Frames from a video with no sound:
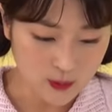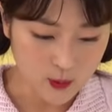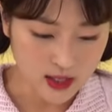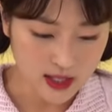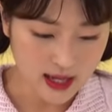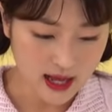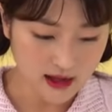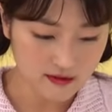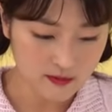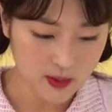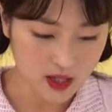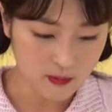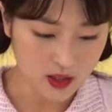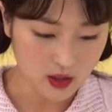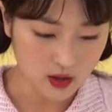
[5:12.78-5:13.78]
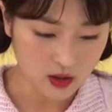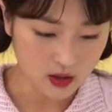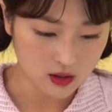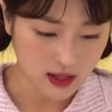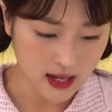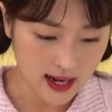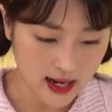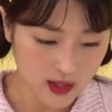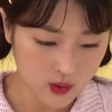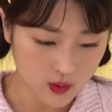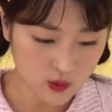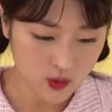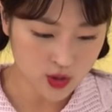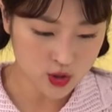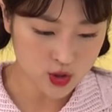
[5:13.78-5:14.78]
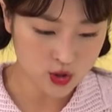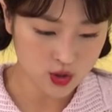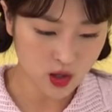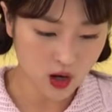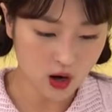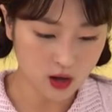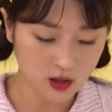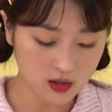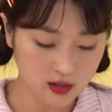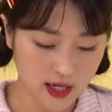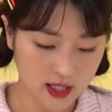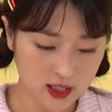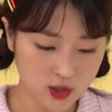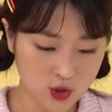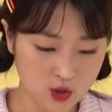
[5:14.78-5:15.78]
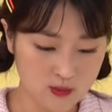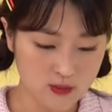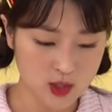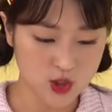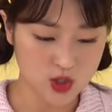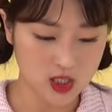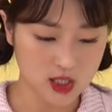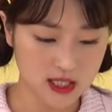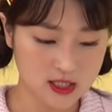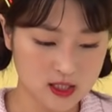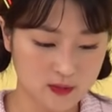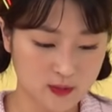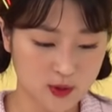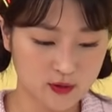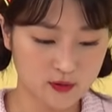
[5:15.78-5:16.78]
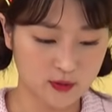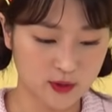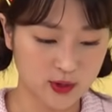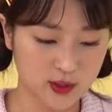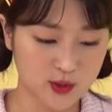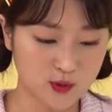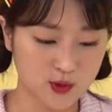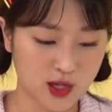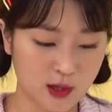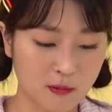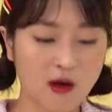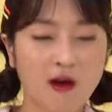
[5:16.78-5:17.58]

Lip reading: When I have baby girl, I want to call like you, Minji. It's a beautiful and cute name.